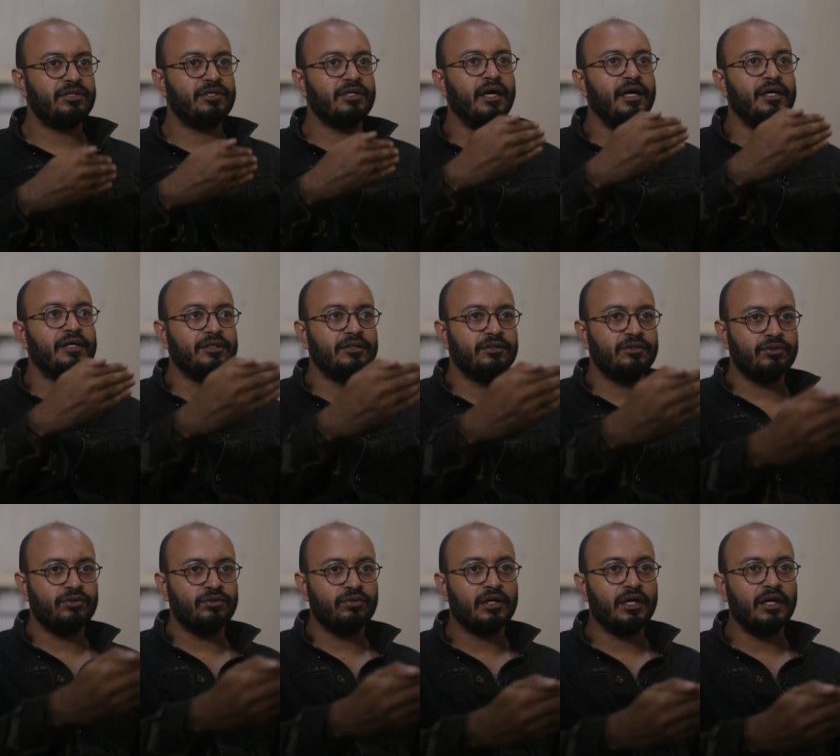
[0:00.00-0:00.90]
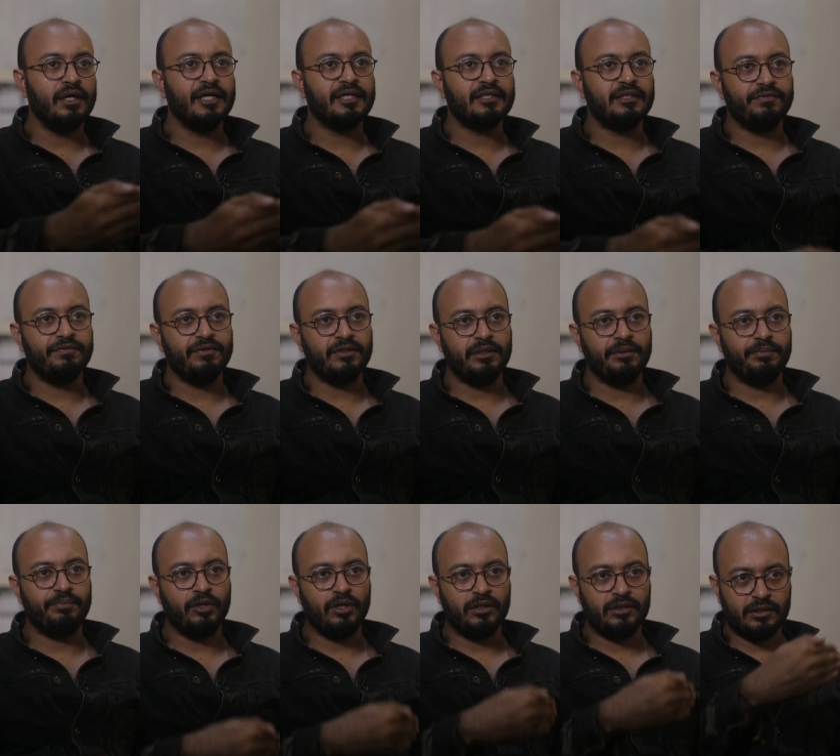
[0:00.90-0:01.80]
starting to do connectivity
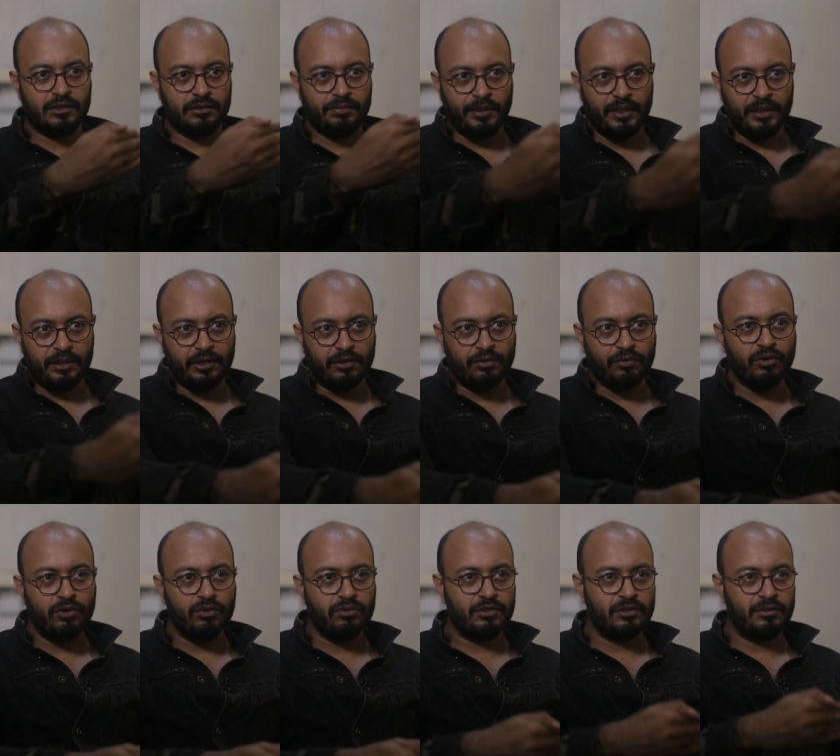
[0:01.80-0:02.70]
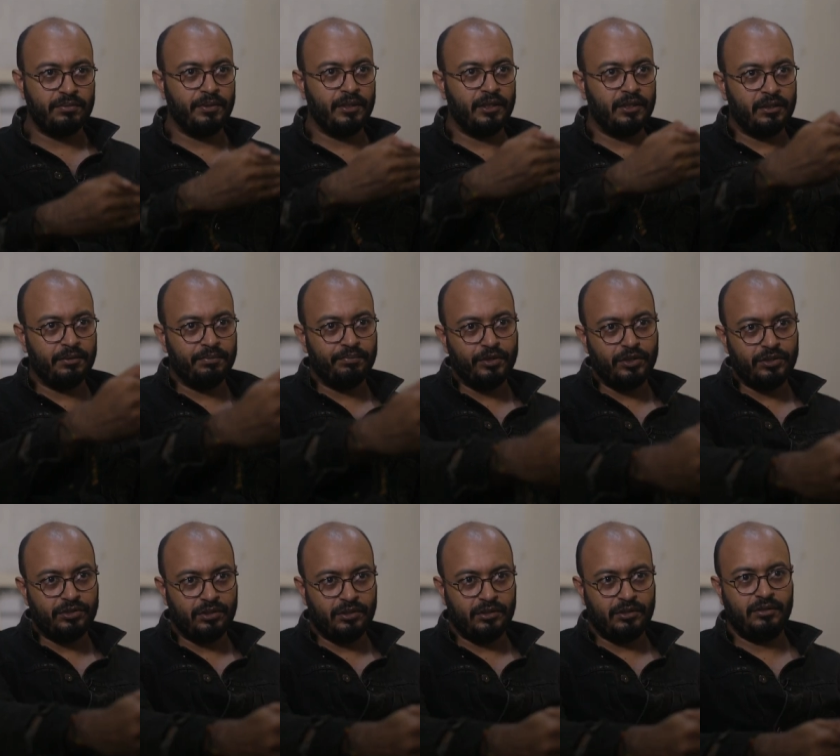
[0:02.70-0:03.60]
projects, building roads, building
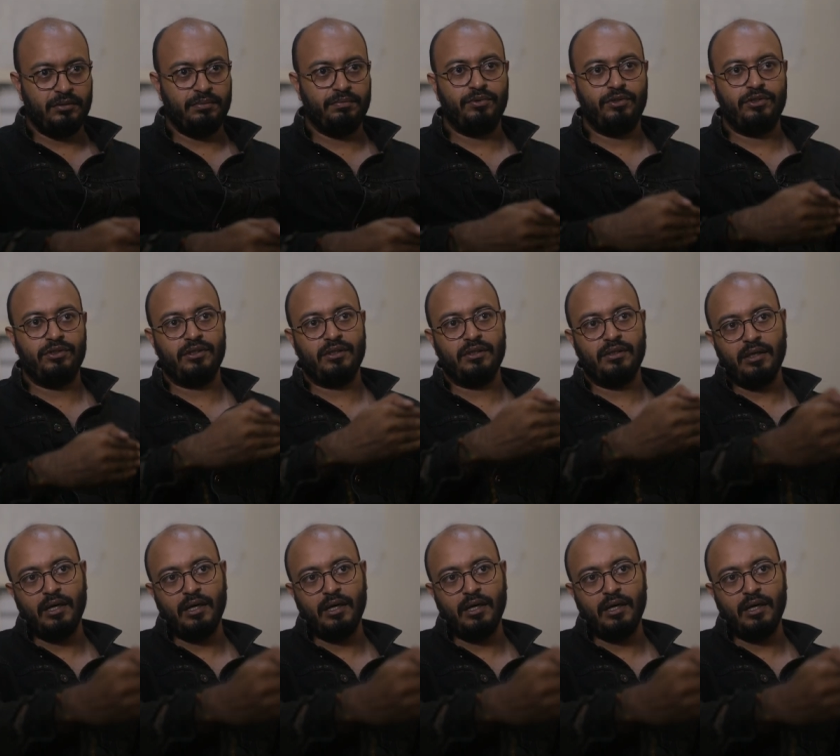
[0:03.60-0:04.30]
bridges, bridging